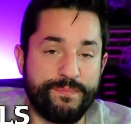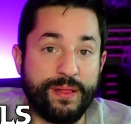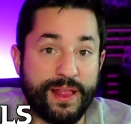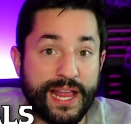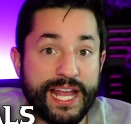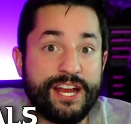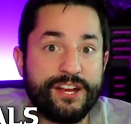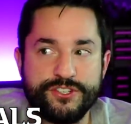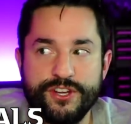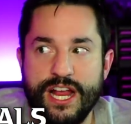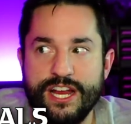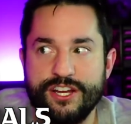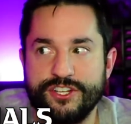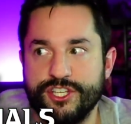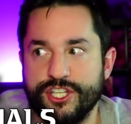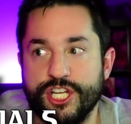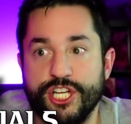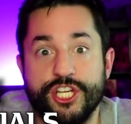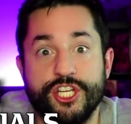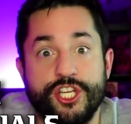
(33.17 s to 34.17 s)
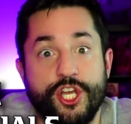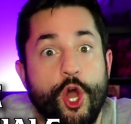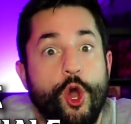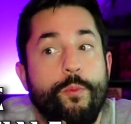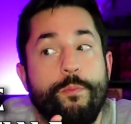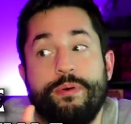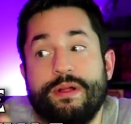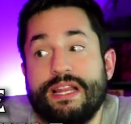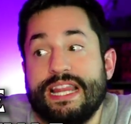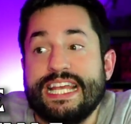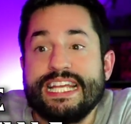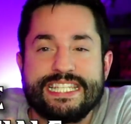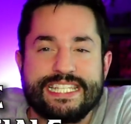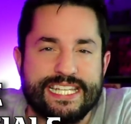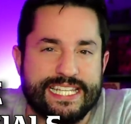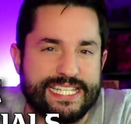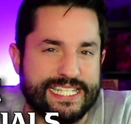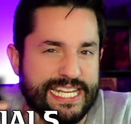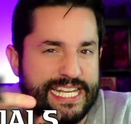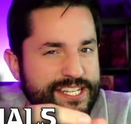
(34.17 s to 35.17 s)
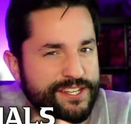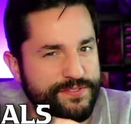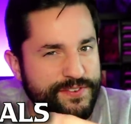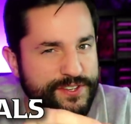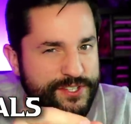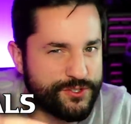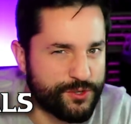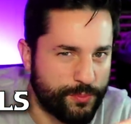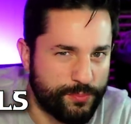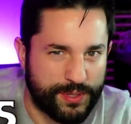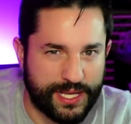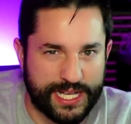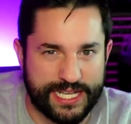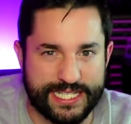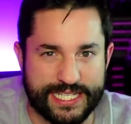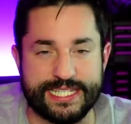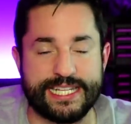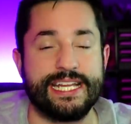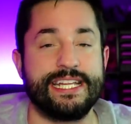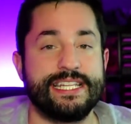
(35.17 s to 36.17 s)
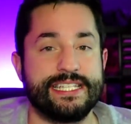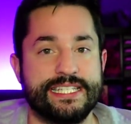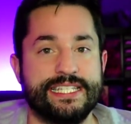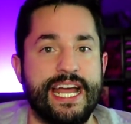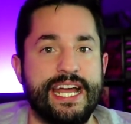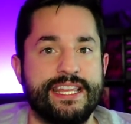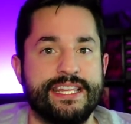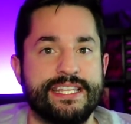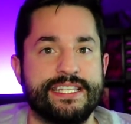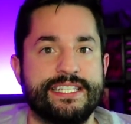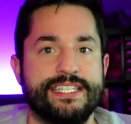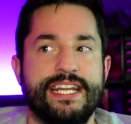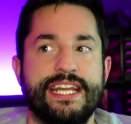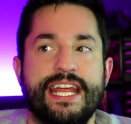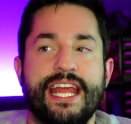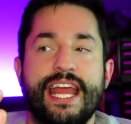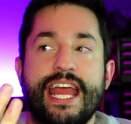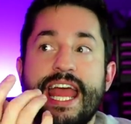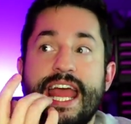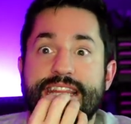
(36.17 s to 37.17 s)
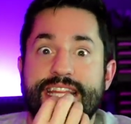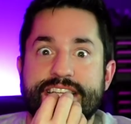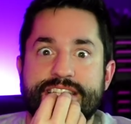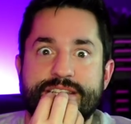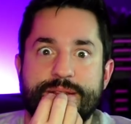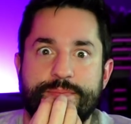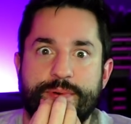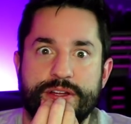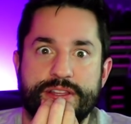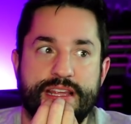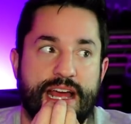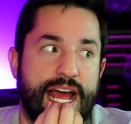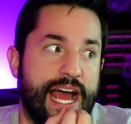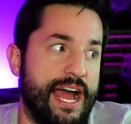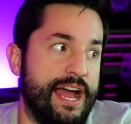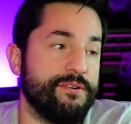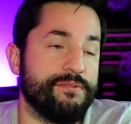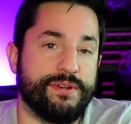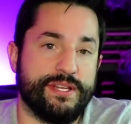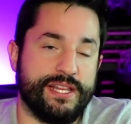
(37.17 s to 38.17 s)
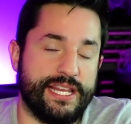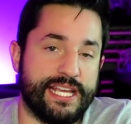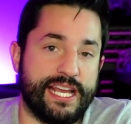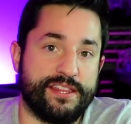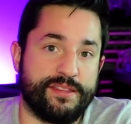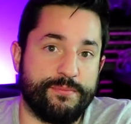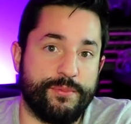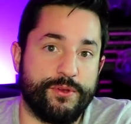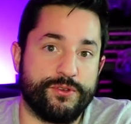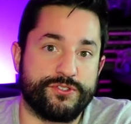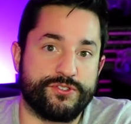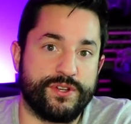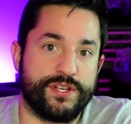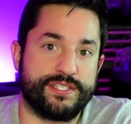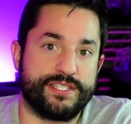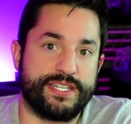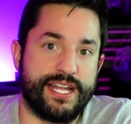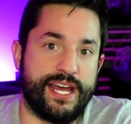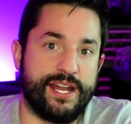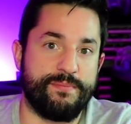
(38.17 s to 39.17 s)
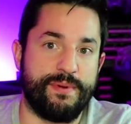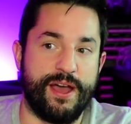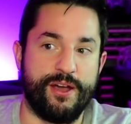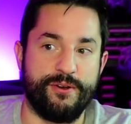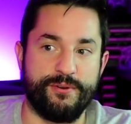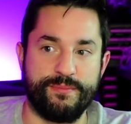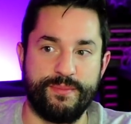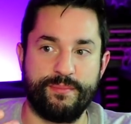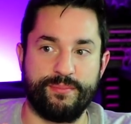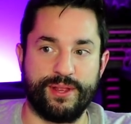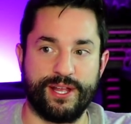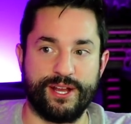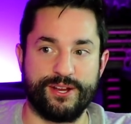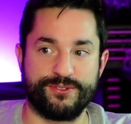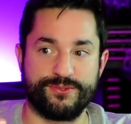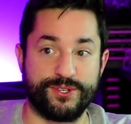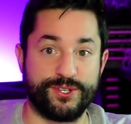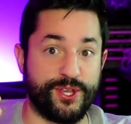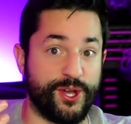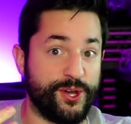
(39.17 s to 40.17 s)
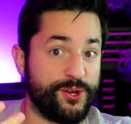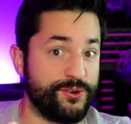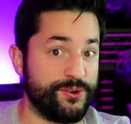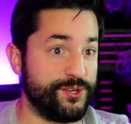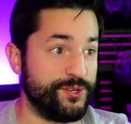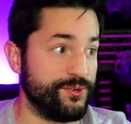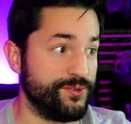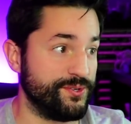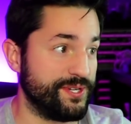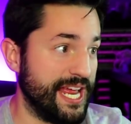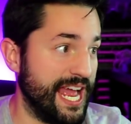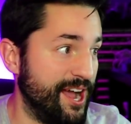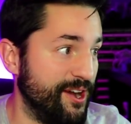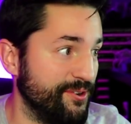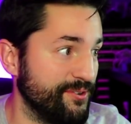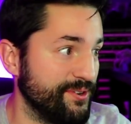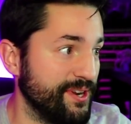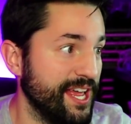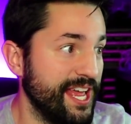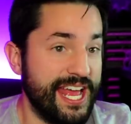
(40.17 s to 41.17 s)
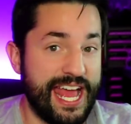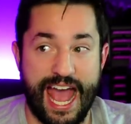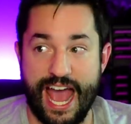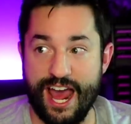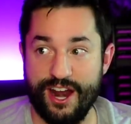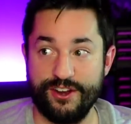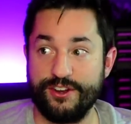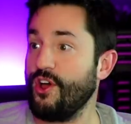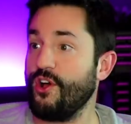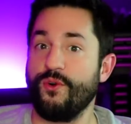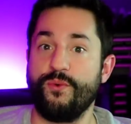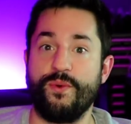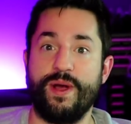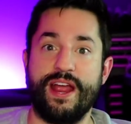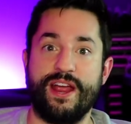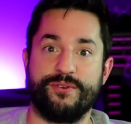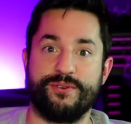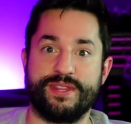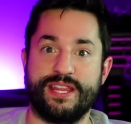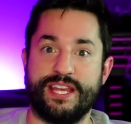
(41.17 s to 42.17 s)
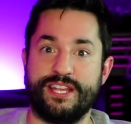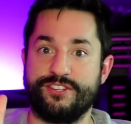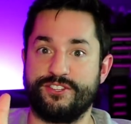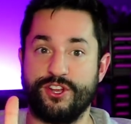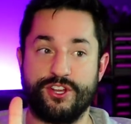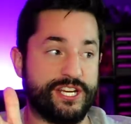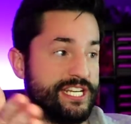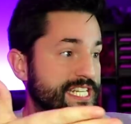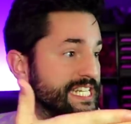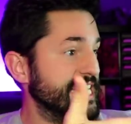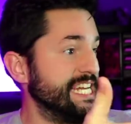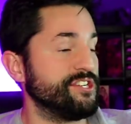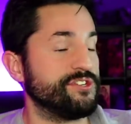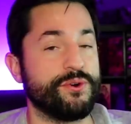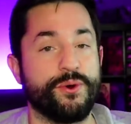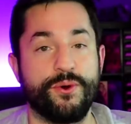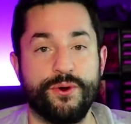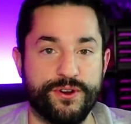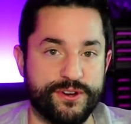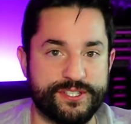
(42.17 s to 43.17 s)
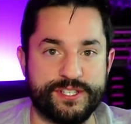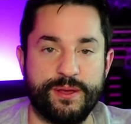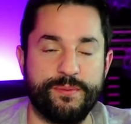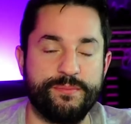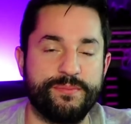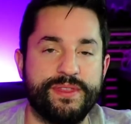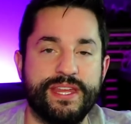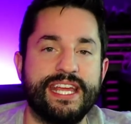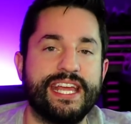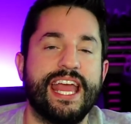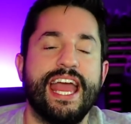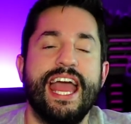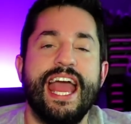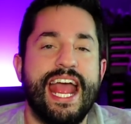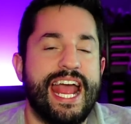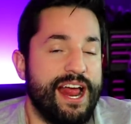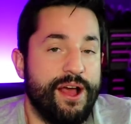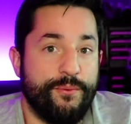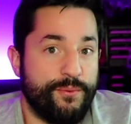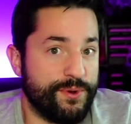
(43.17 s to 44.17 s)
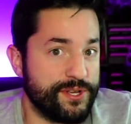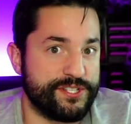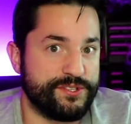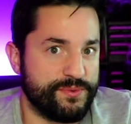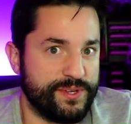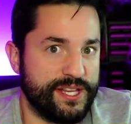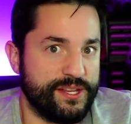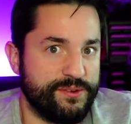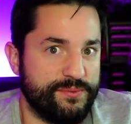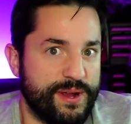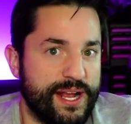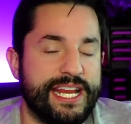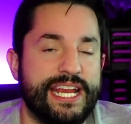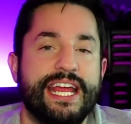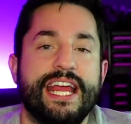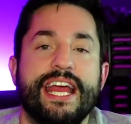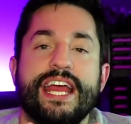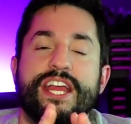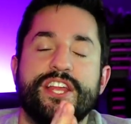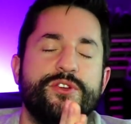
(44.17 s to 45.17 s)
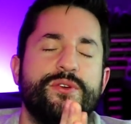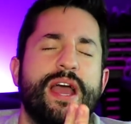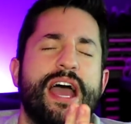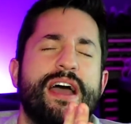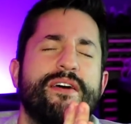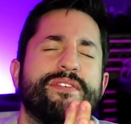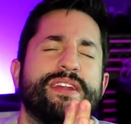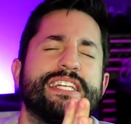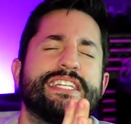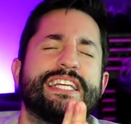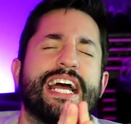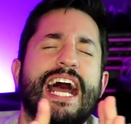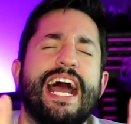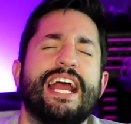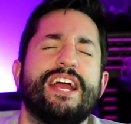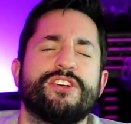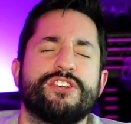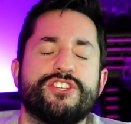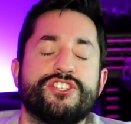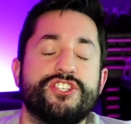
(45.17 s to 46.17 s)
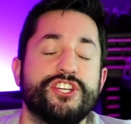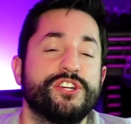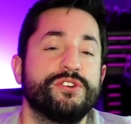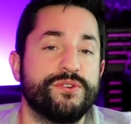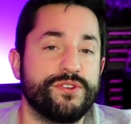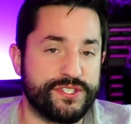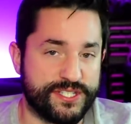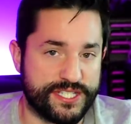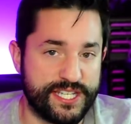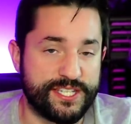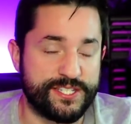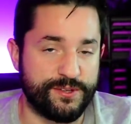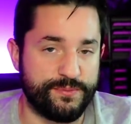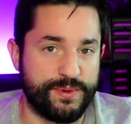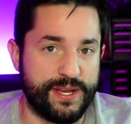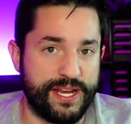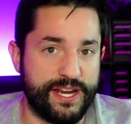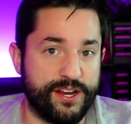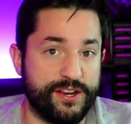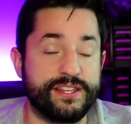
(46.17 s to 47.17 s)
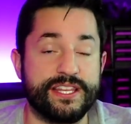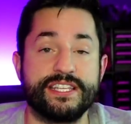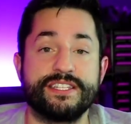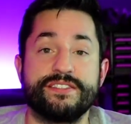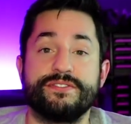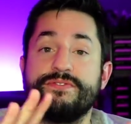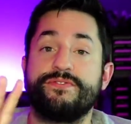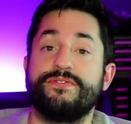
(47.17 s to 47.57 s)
players are actually going to go places, individual places inside the city, and that's the part that I really got the most stressed out about when my players would go to a new town out of nowhere where they took a detour or something, and I wasn't really ready. You have an entire general system here, this